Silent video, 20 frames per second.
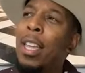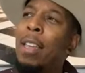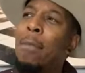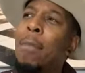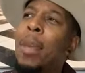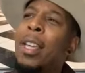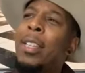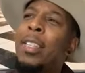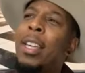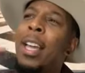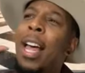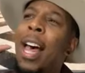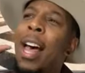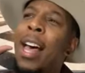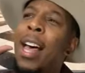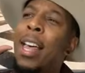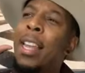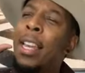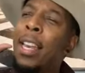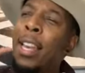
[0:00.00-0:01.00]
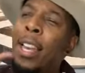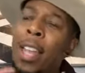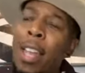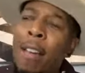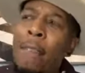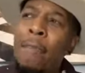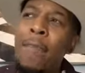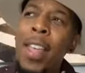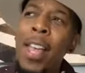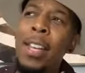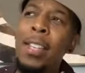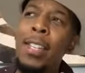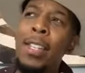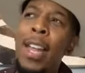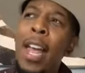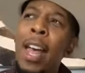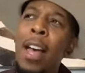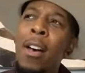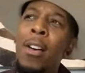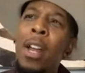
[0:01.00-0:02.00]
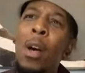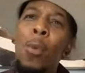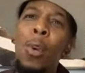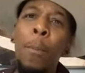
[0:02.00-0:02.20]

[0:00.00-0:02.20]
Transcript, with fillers: It means that I love that sound.